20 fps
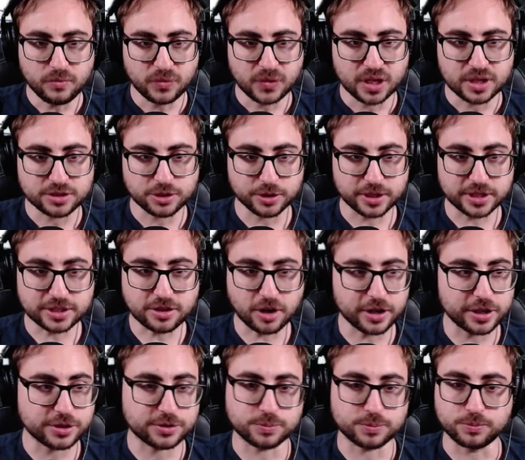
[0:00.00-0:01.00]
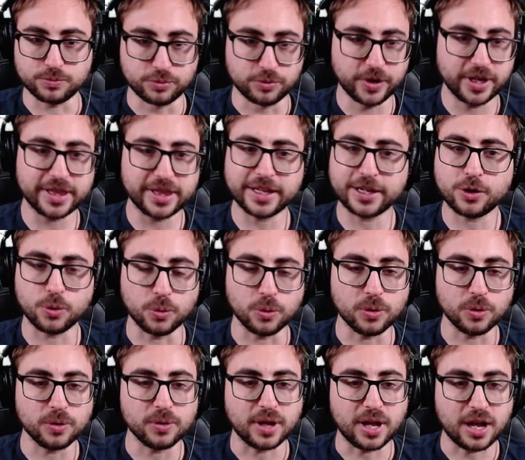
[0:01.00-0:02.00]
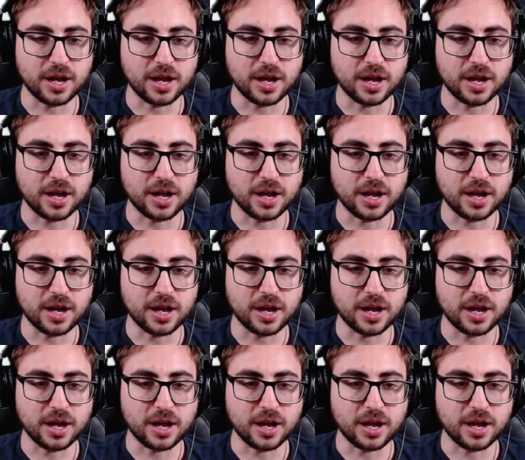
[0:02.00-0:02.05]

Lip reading: So this card is really cool.